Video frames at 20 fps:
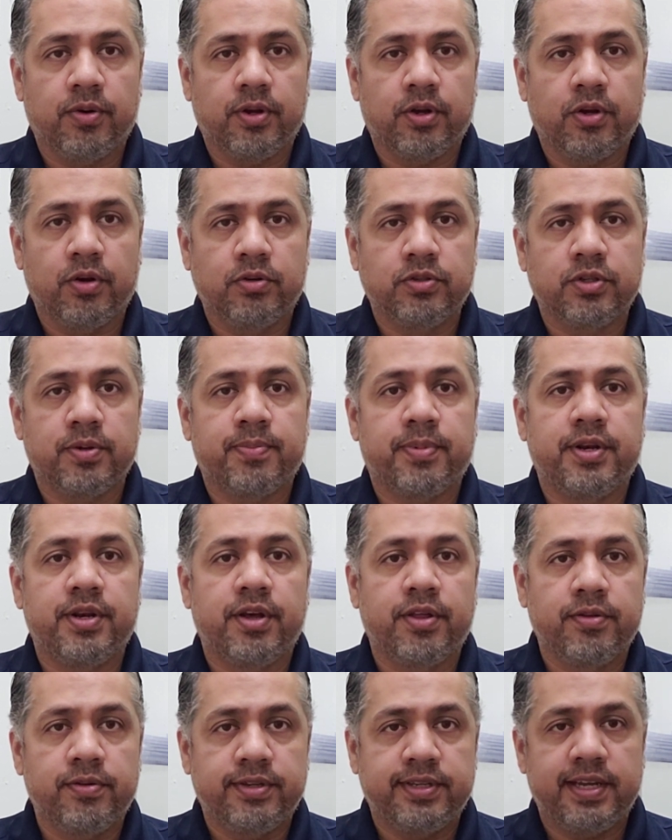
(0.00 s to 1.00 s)
goes up
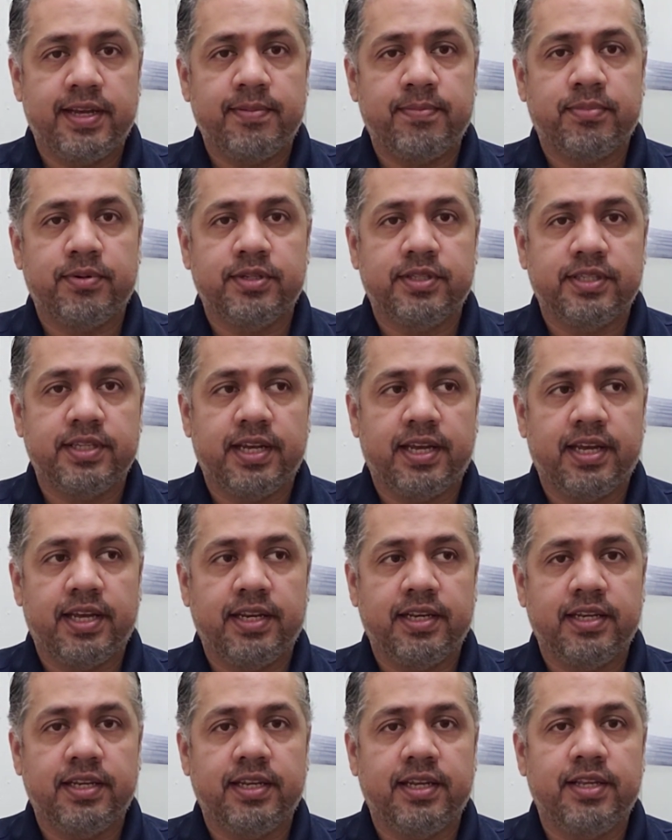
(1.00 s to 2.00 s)
another
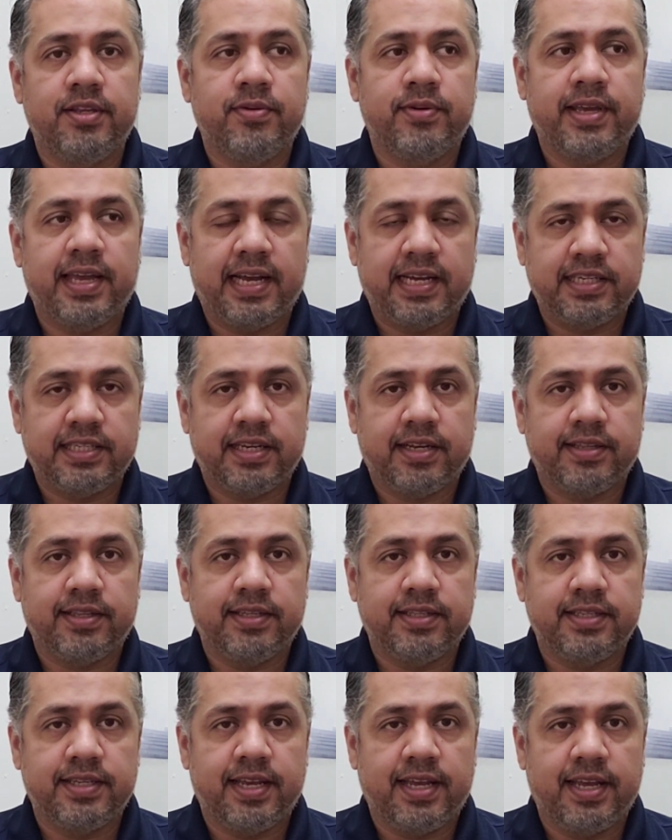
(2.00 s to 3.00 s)
10% and you cash out the
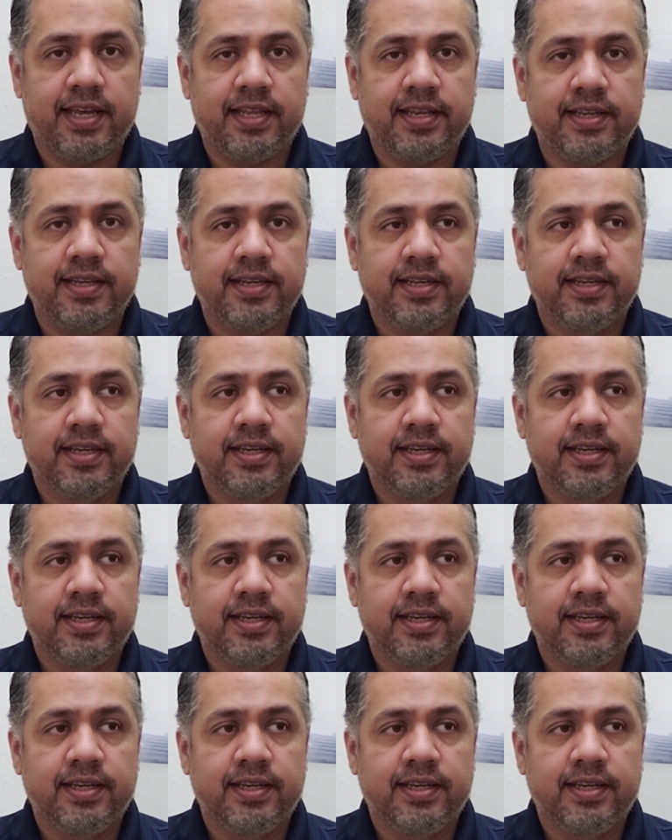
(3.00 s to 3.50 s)
10,